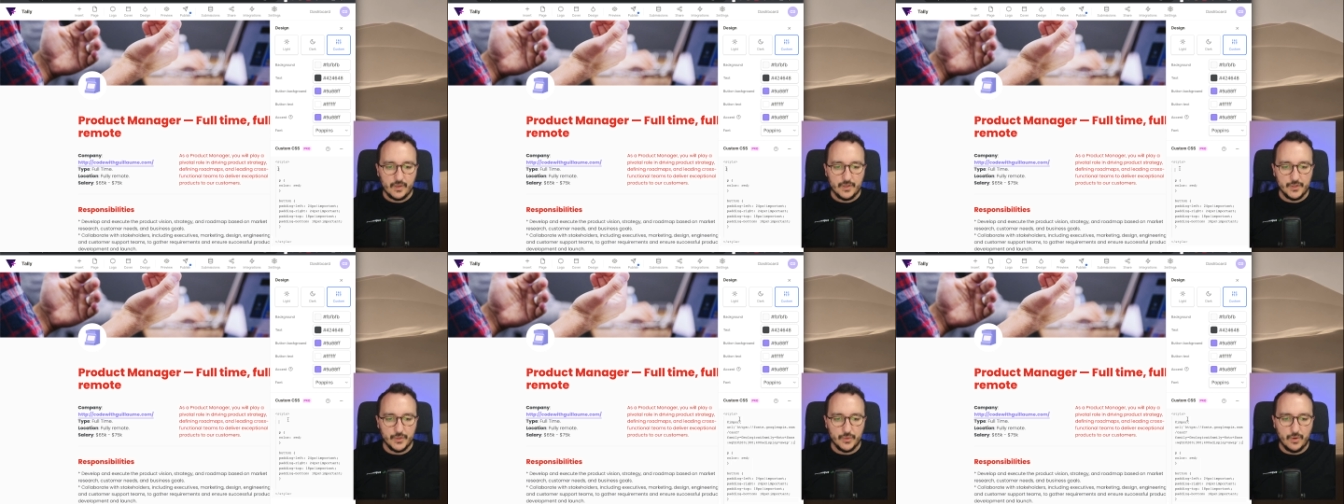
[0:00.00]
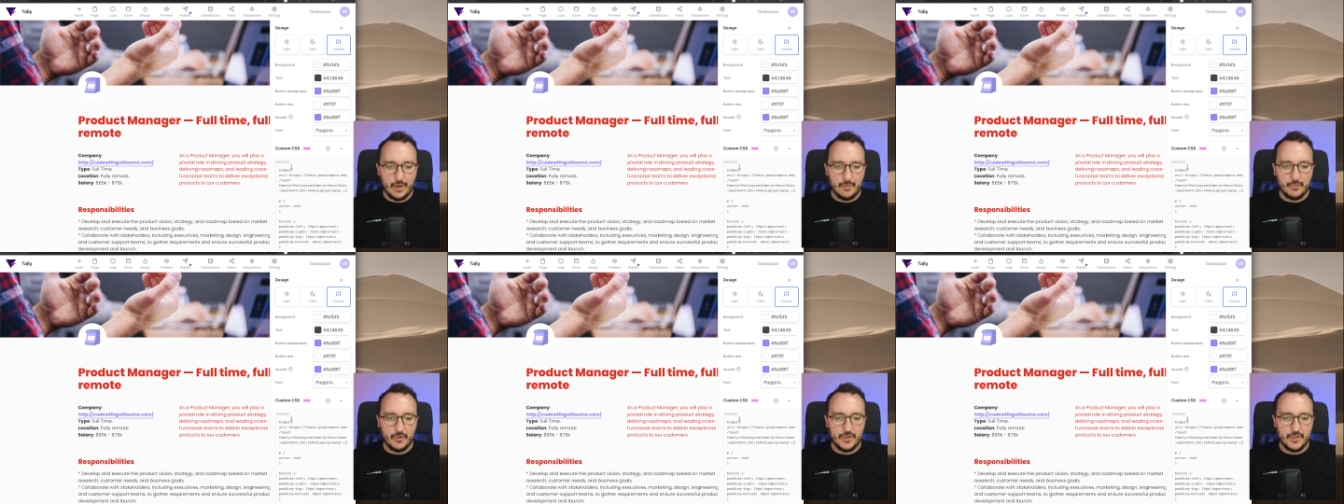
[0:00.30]

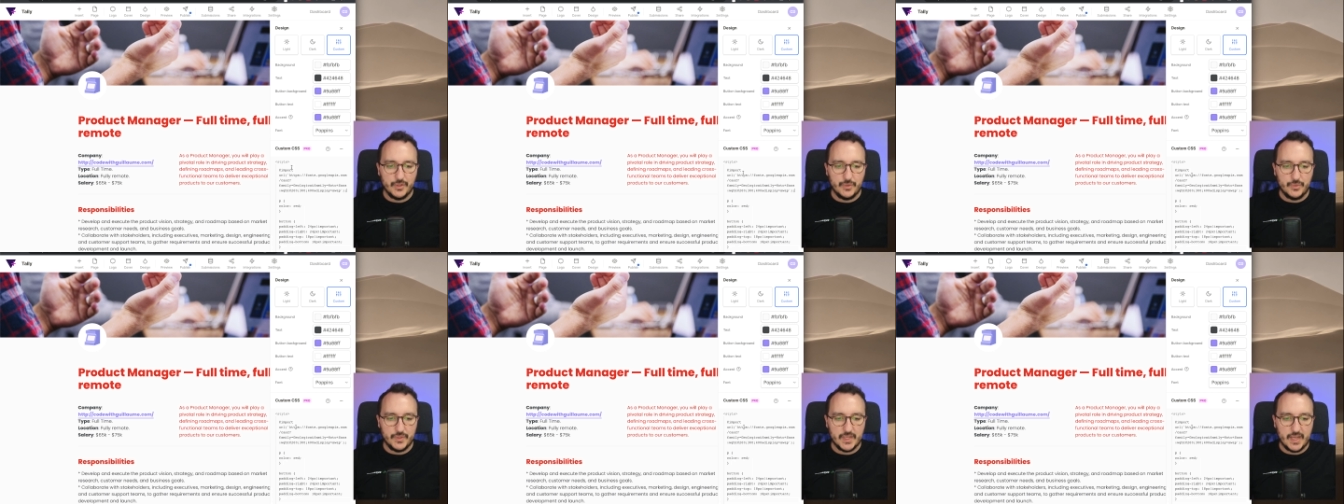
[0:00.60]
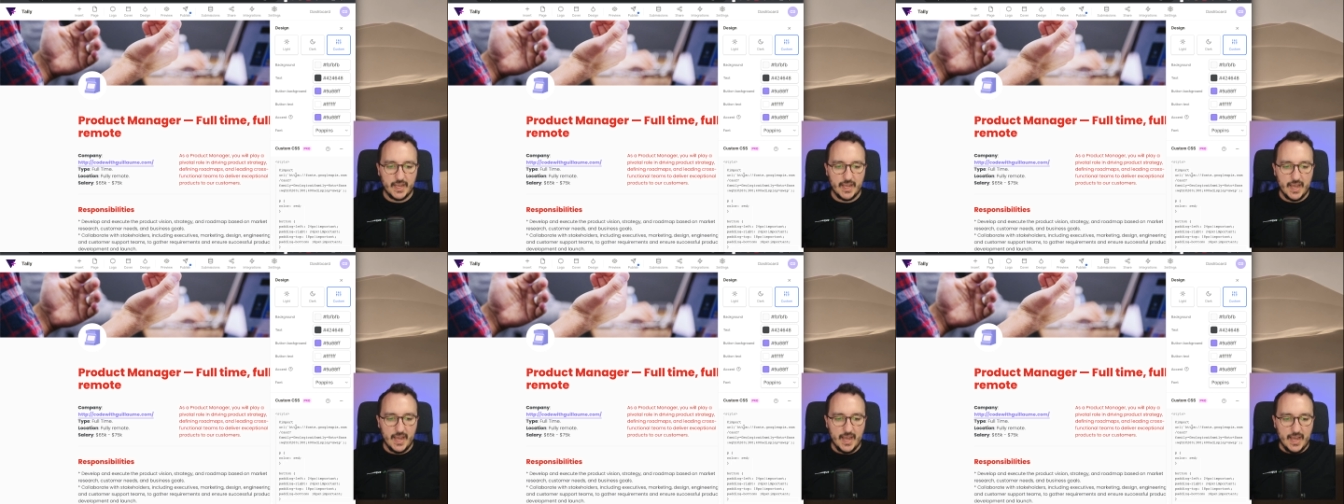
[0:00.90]
So I'm going to
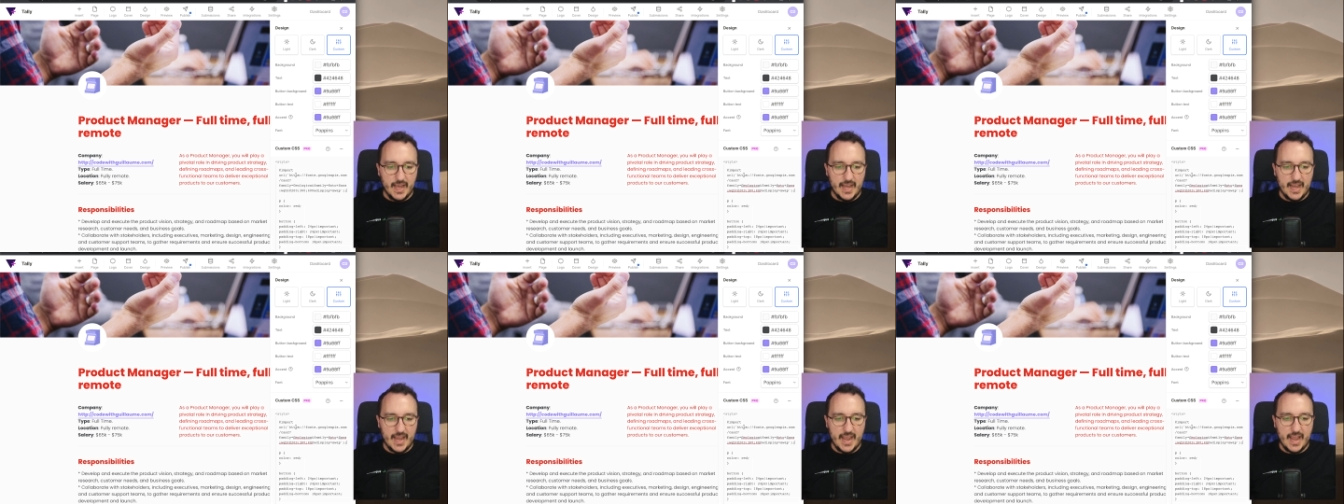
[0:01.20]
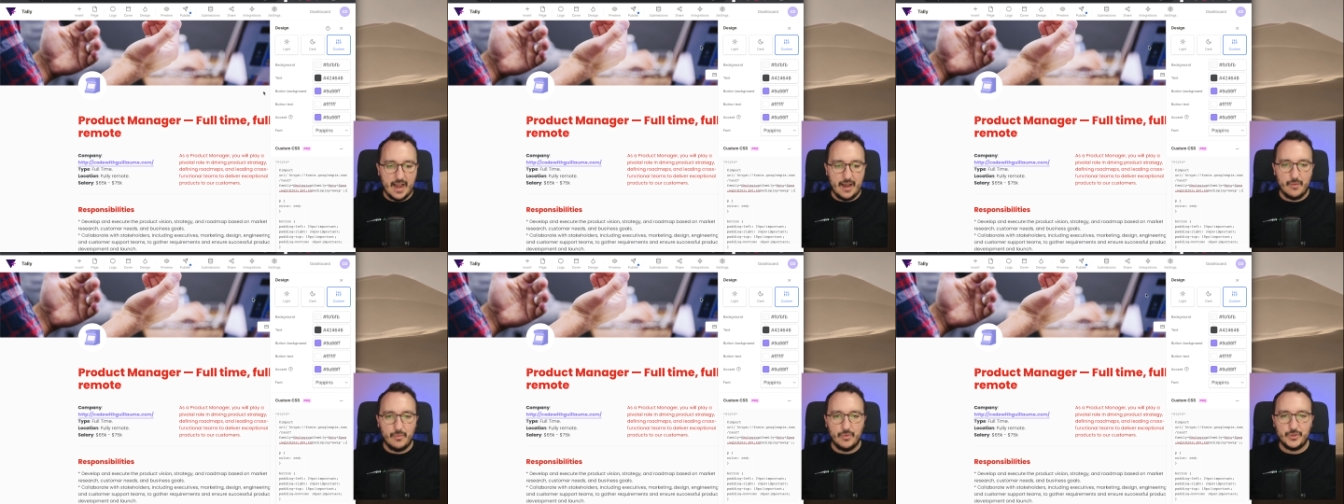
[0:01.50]
say,
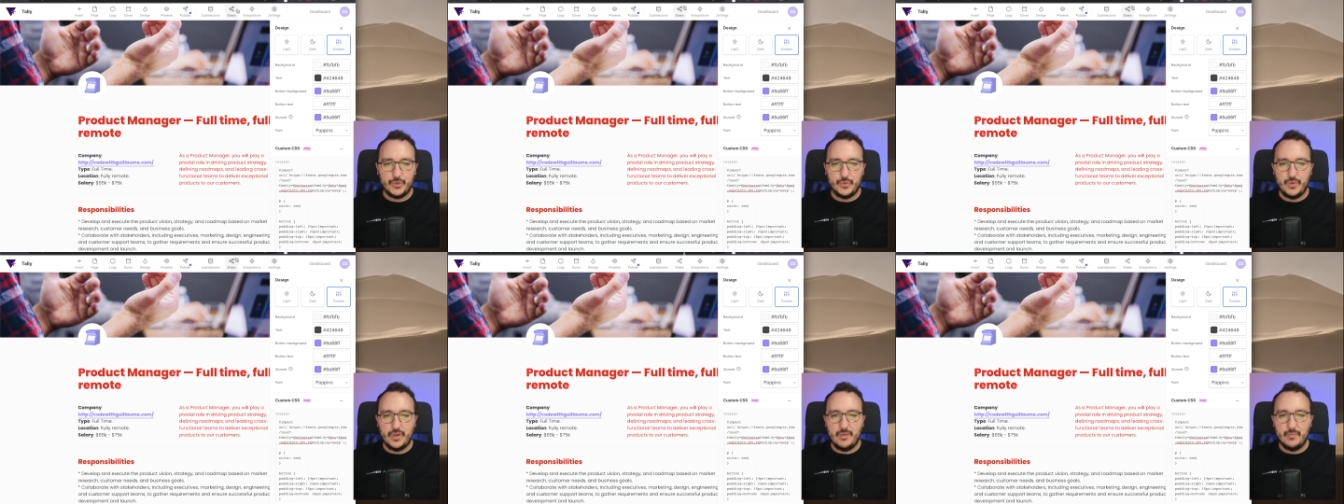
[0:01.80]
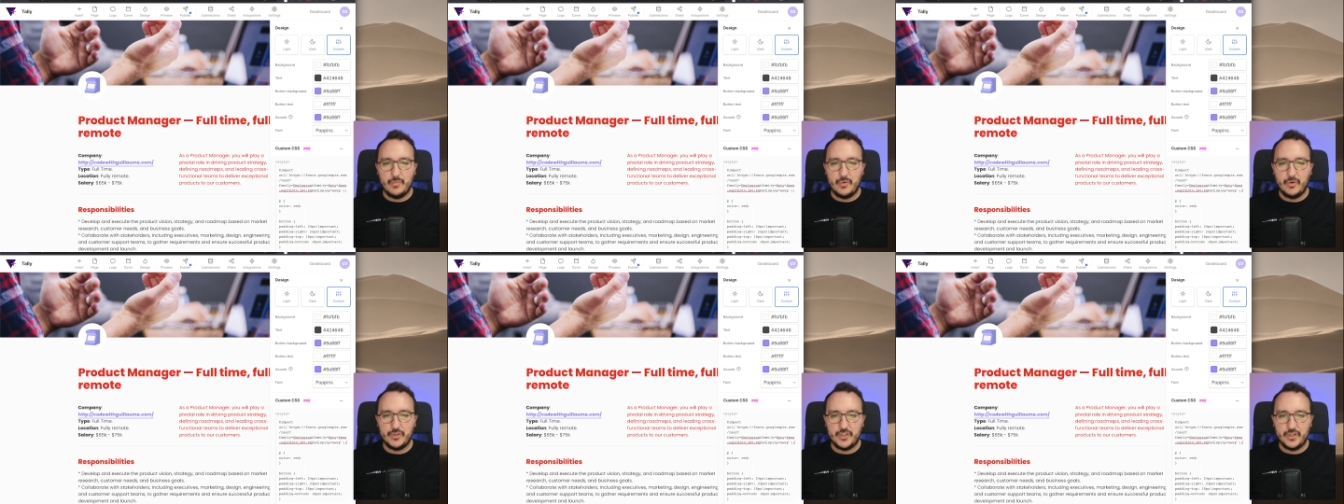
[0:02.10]
hey, I want to
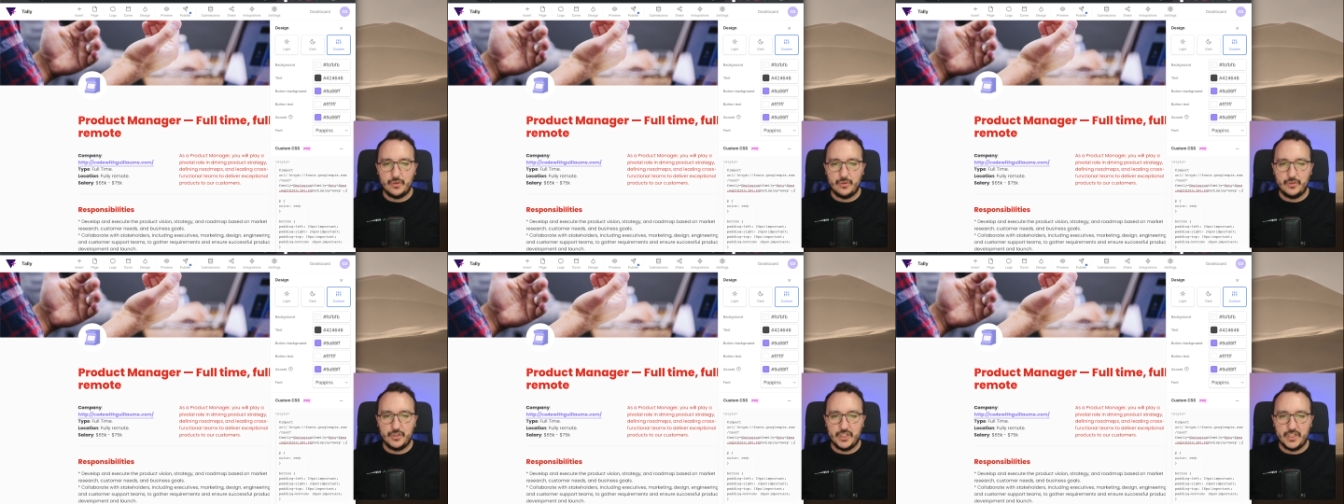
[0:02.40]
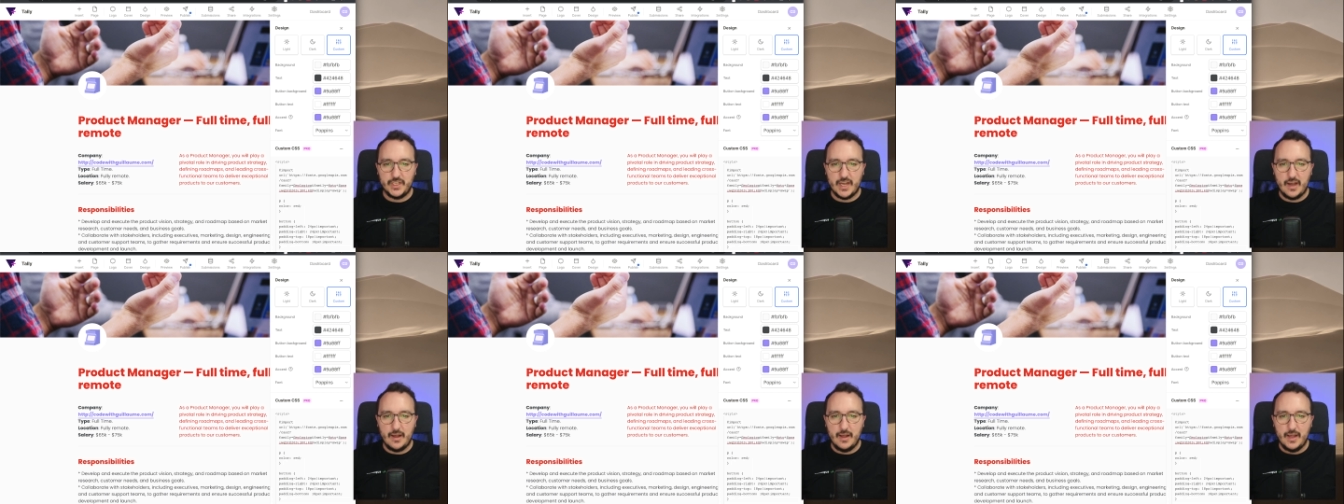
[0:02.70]
import
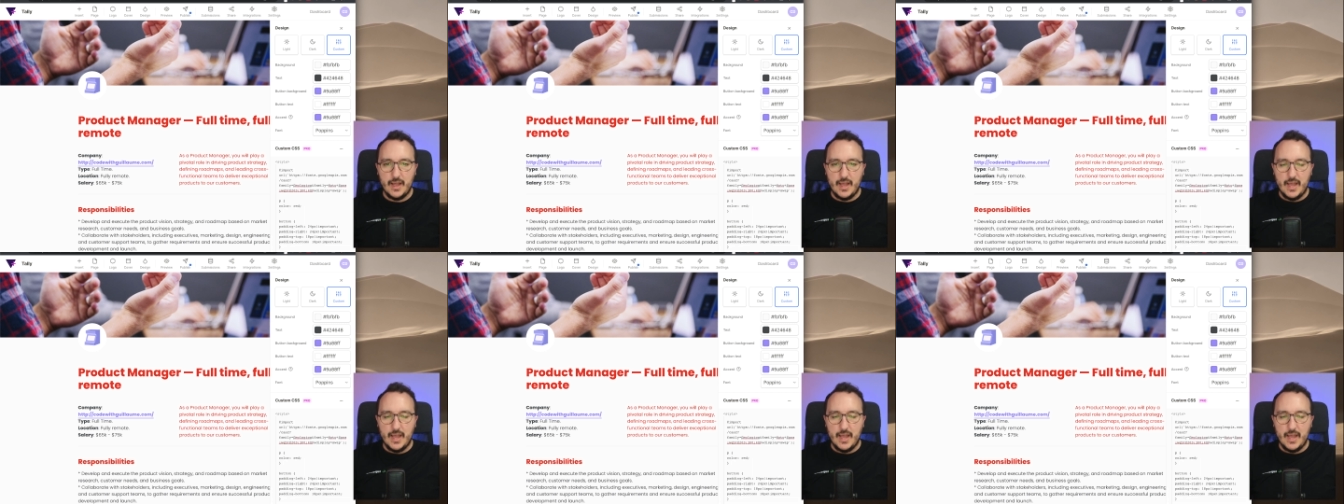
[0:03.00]
Geologica.